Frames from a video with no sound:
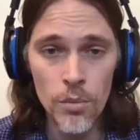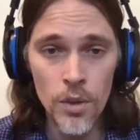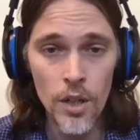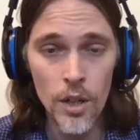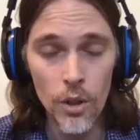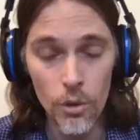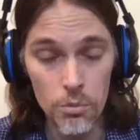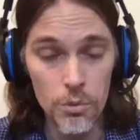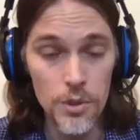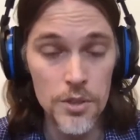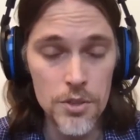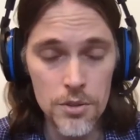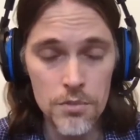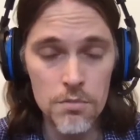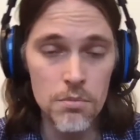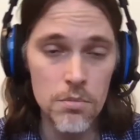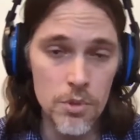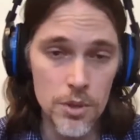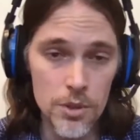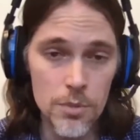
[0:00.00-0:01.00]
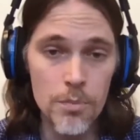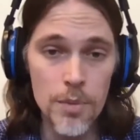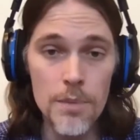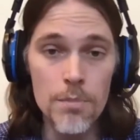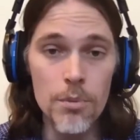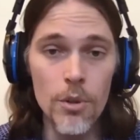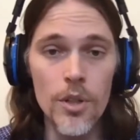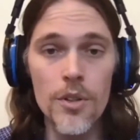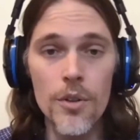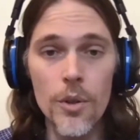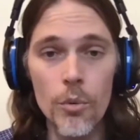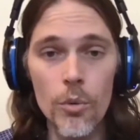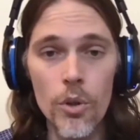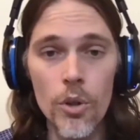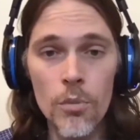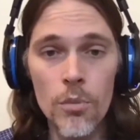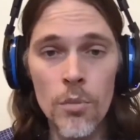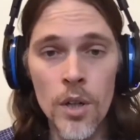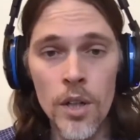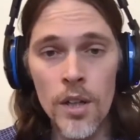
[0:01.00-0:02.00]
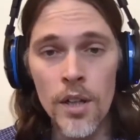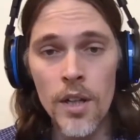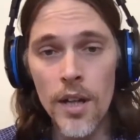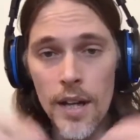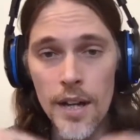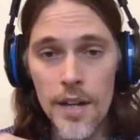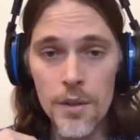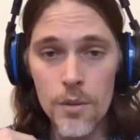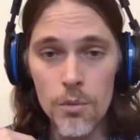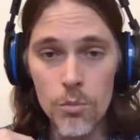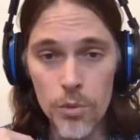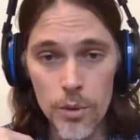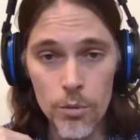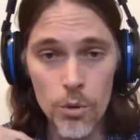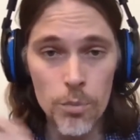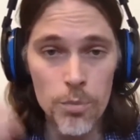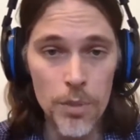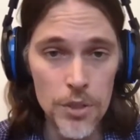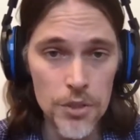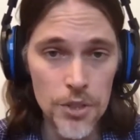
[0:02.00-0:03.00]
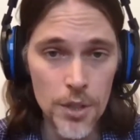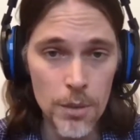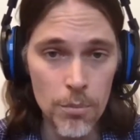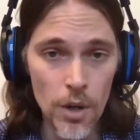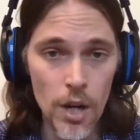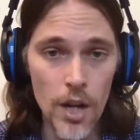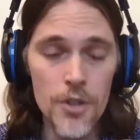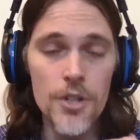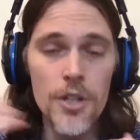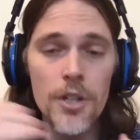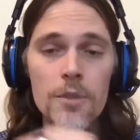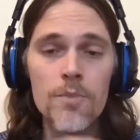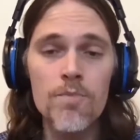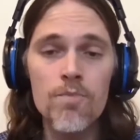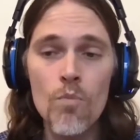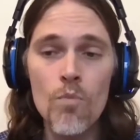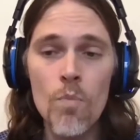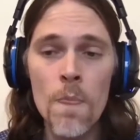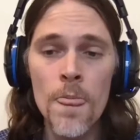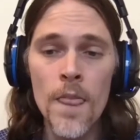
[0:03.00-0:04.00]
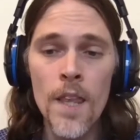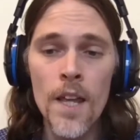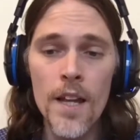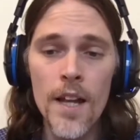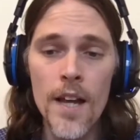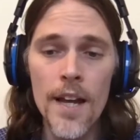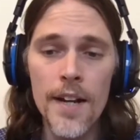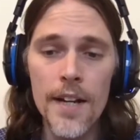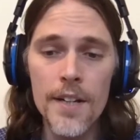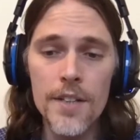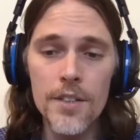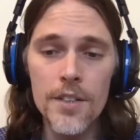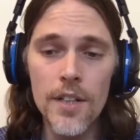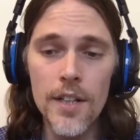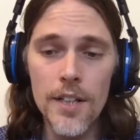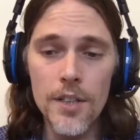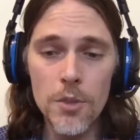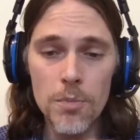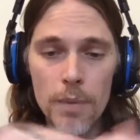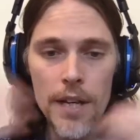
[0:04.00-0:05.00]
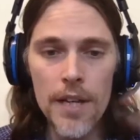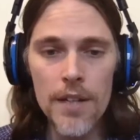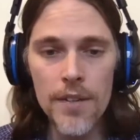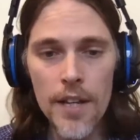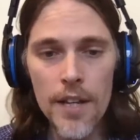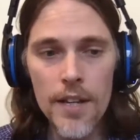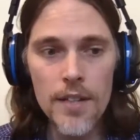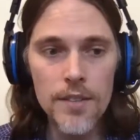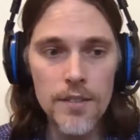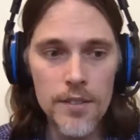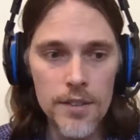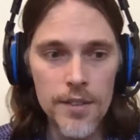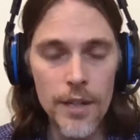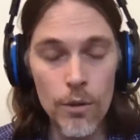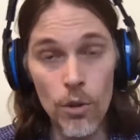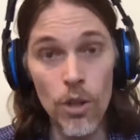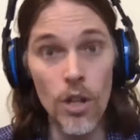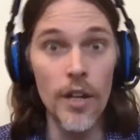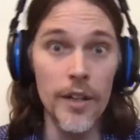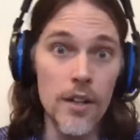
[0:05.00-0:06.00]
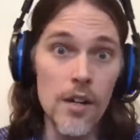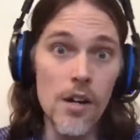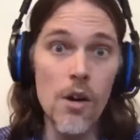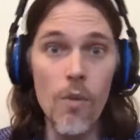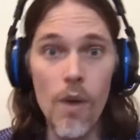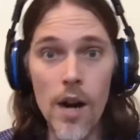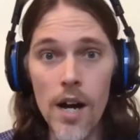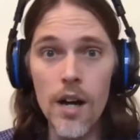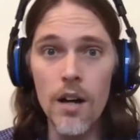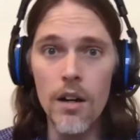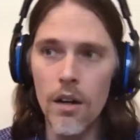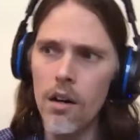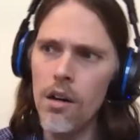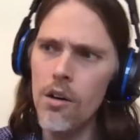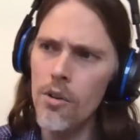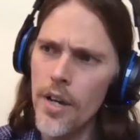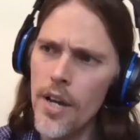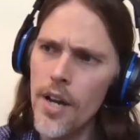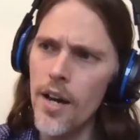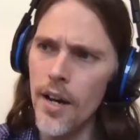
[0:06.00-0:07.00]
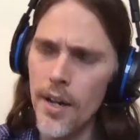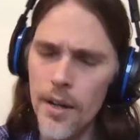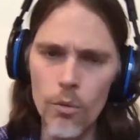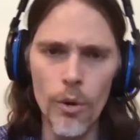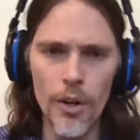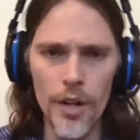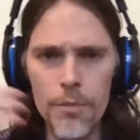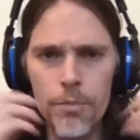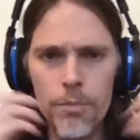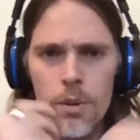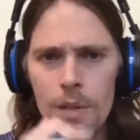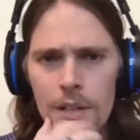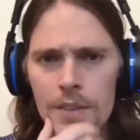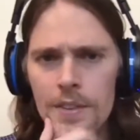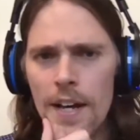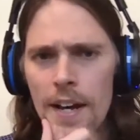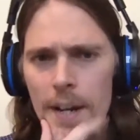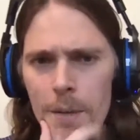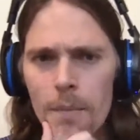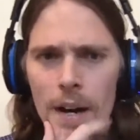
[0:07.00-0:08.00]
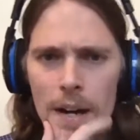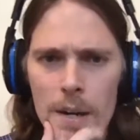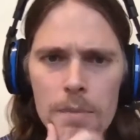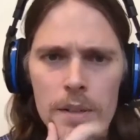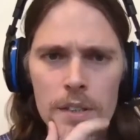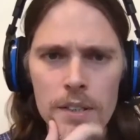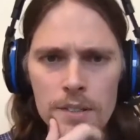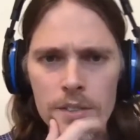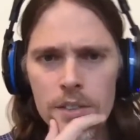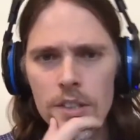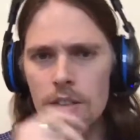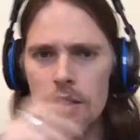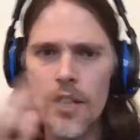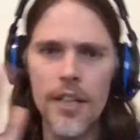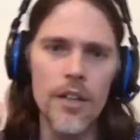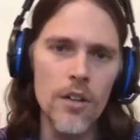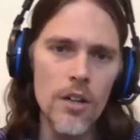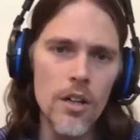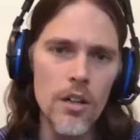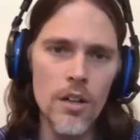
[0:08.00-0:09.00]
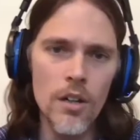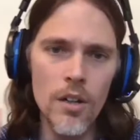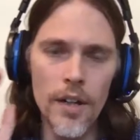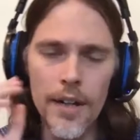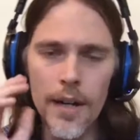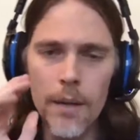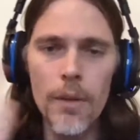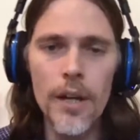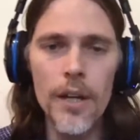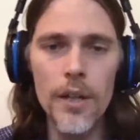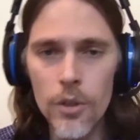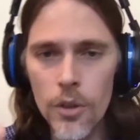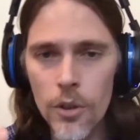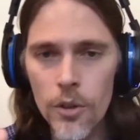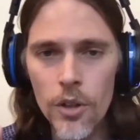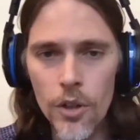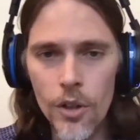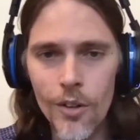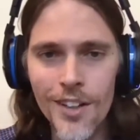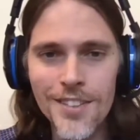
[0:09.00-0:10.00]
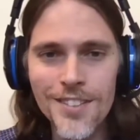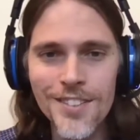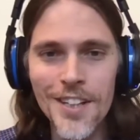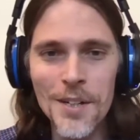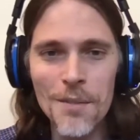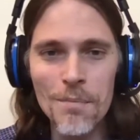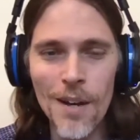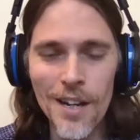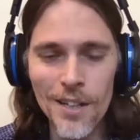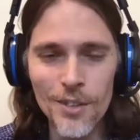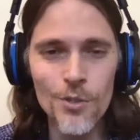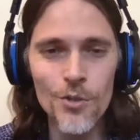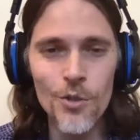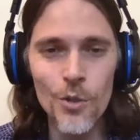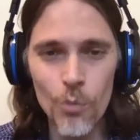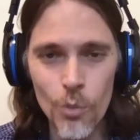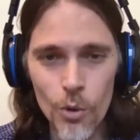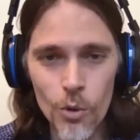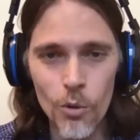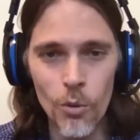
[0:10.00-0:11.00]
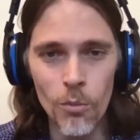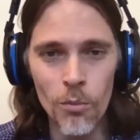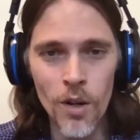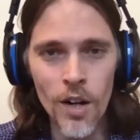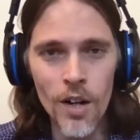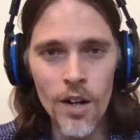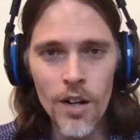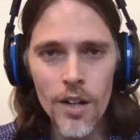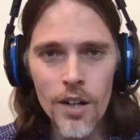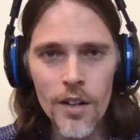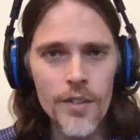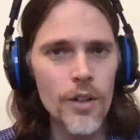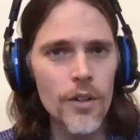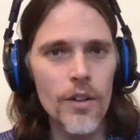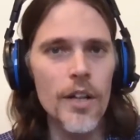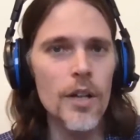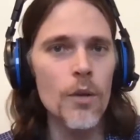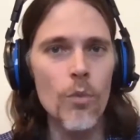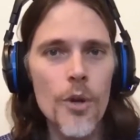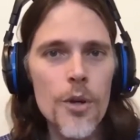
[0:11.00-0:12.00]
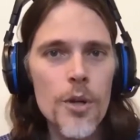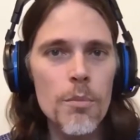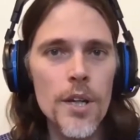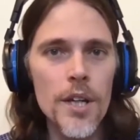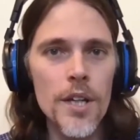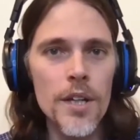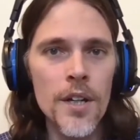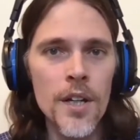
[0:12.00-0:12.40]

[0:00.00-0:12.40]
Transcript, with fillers: or mm. rich, rich people in the room. Mm. And we were pitching a project. And I just explained this, and they were like, oh, wow. Oh, yeah, I want to implement that in my business. Like, oh, and I'm like, no, no, no, let's take it back to the room. And they're like, what do you mean?